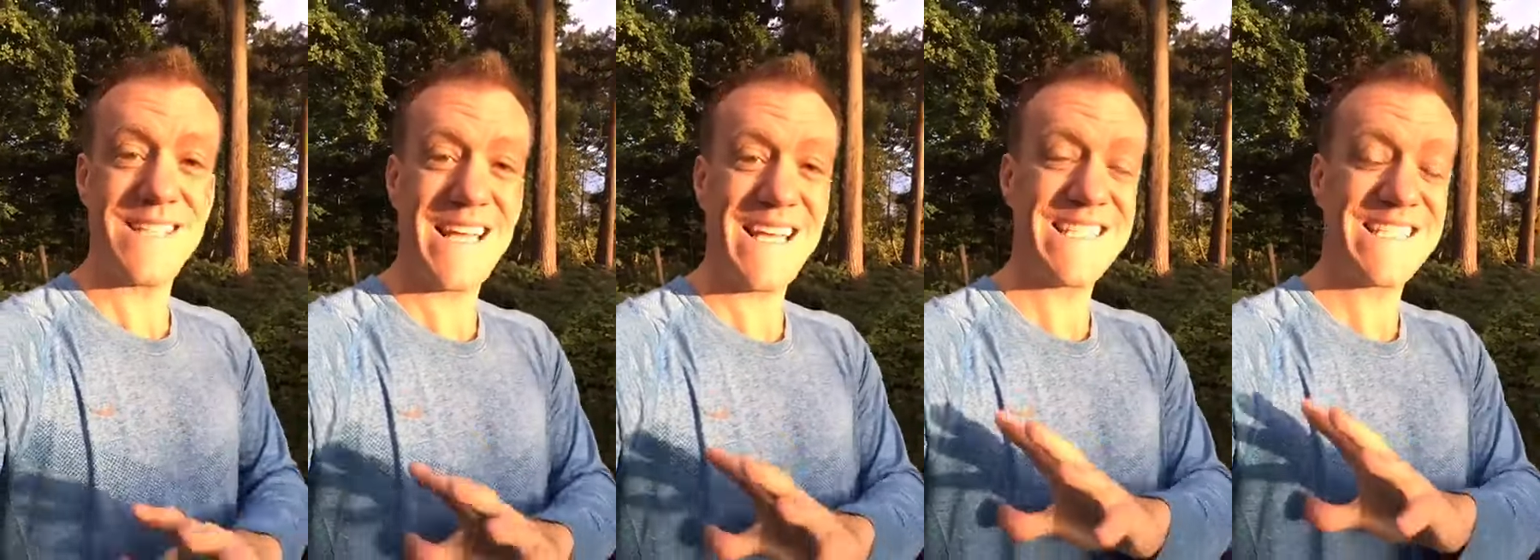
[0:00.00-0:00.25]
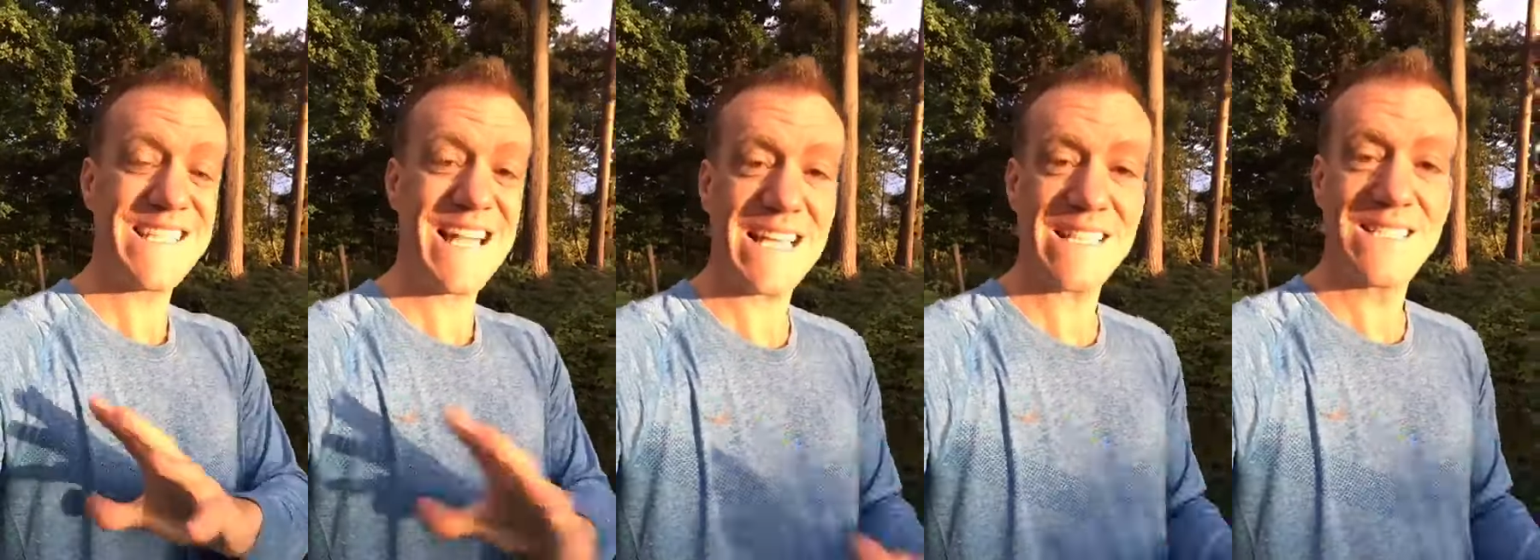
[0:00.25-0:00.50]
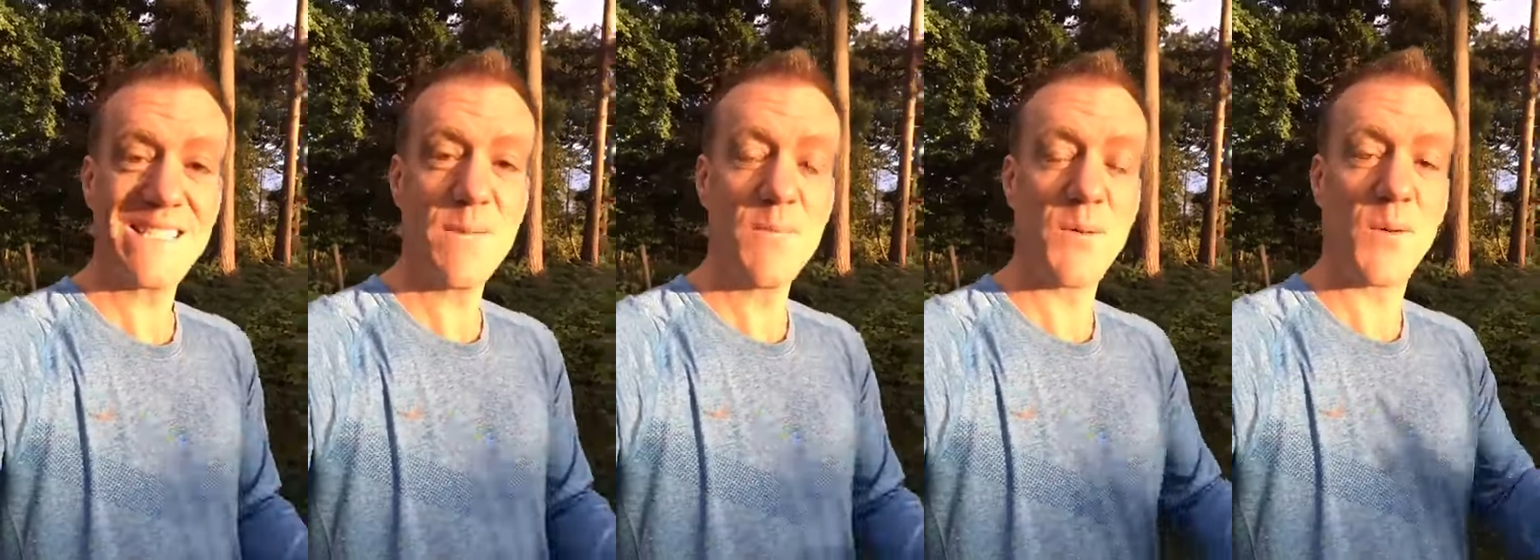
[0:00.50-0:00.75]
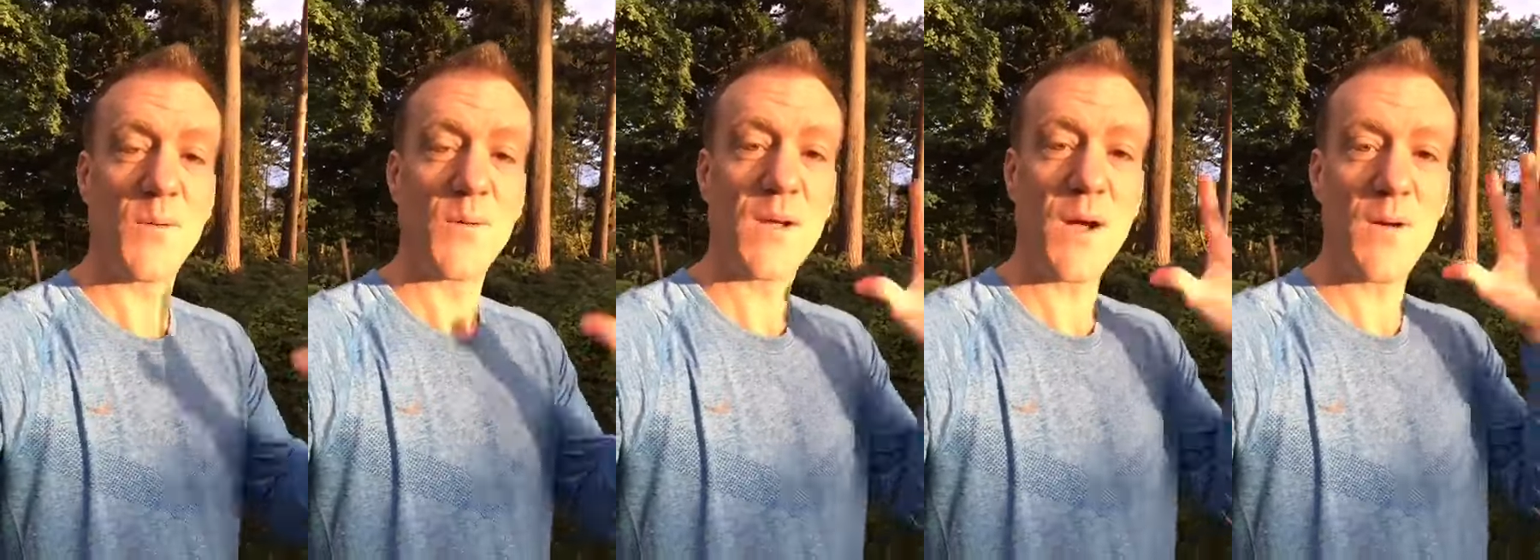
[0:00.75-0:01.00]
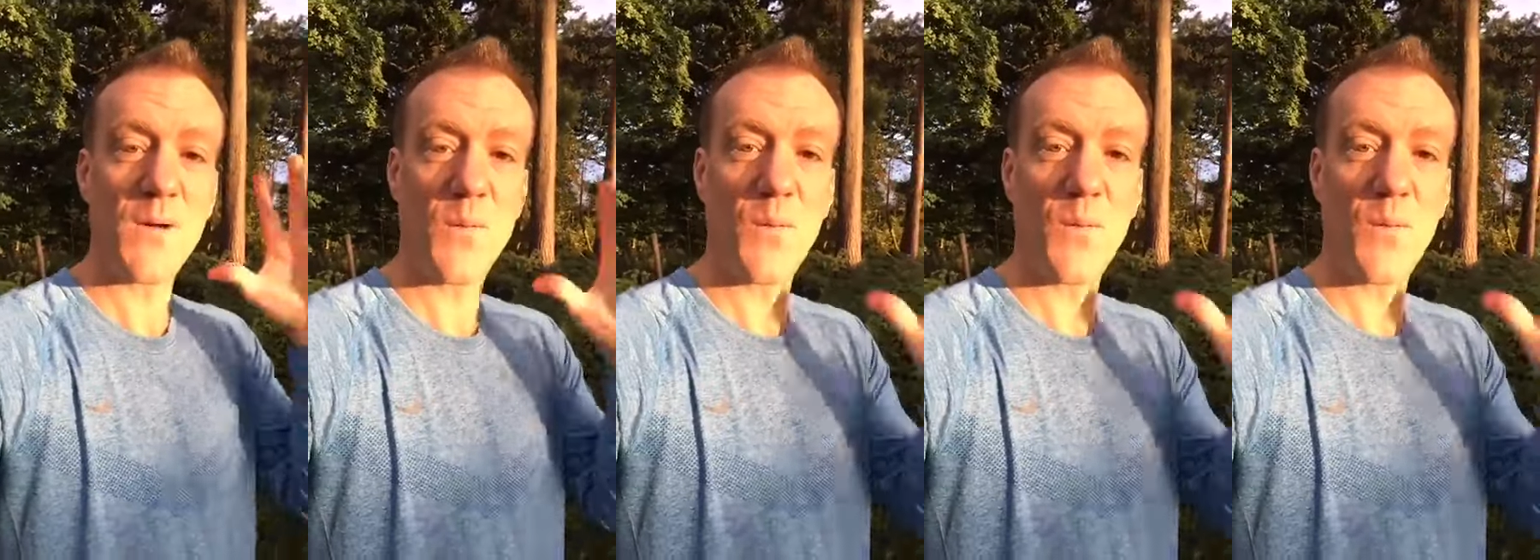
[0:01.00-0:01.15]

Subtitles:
It's that simple. Go to